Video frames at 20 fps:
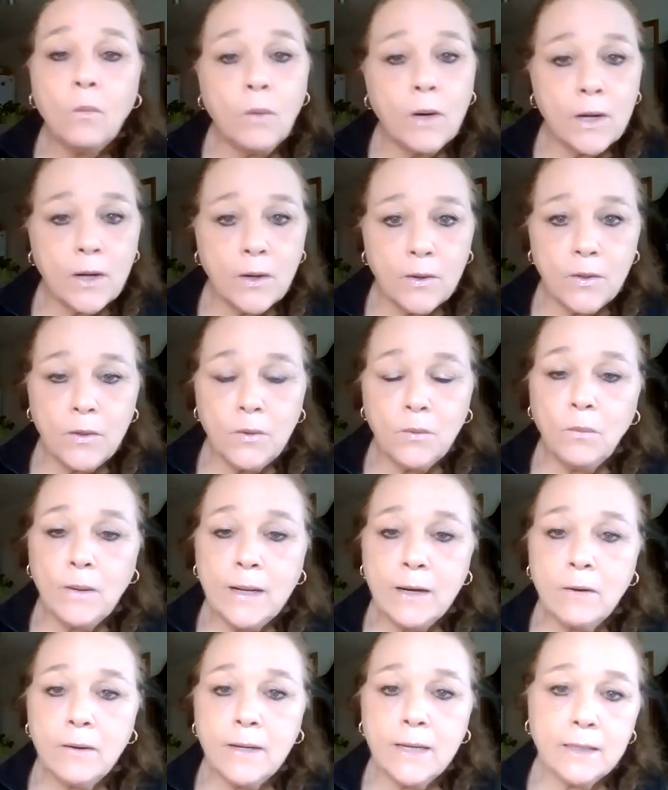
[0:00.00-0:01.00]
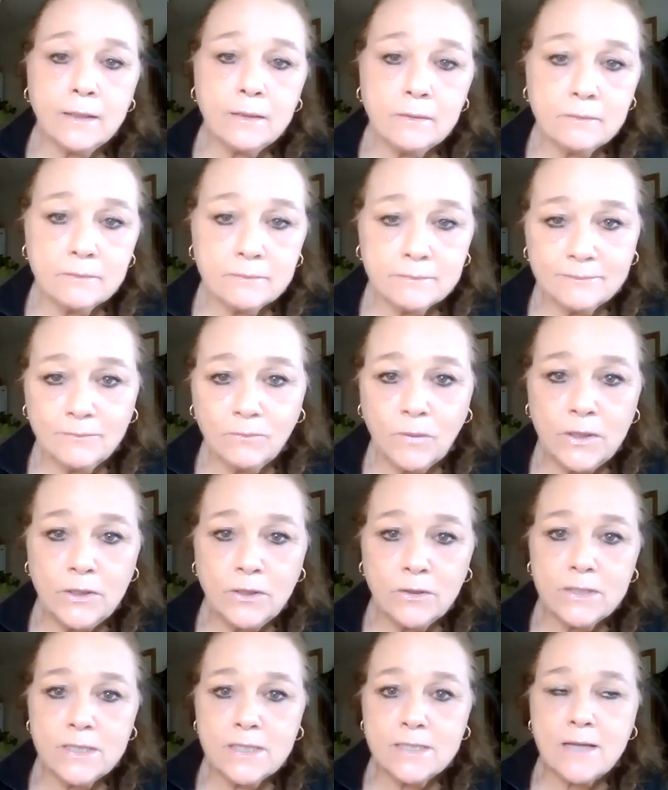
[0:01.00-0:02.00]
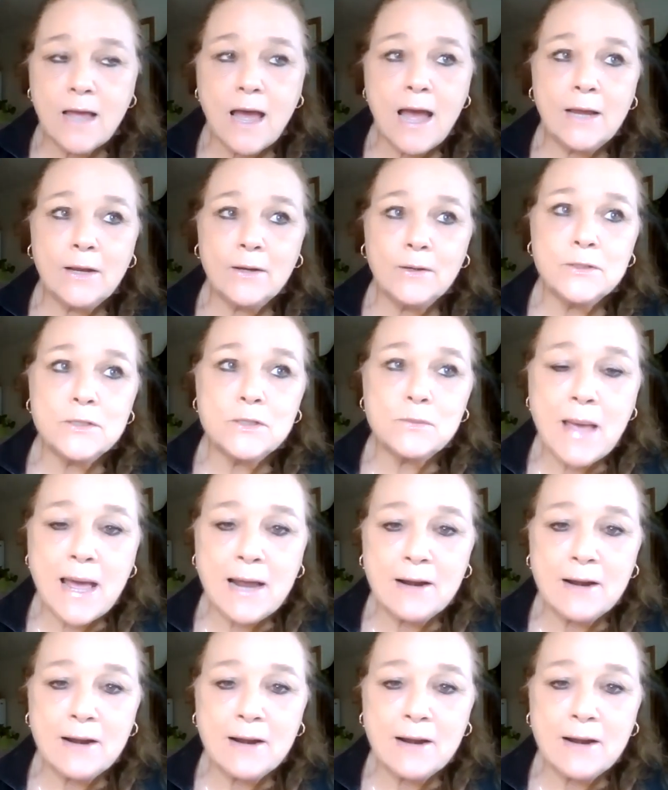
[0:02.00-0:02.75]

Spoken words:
What are you wearing when your desires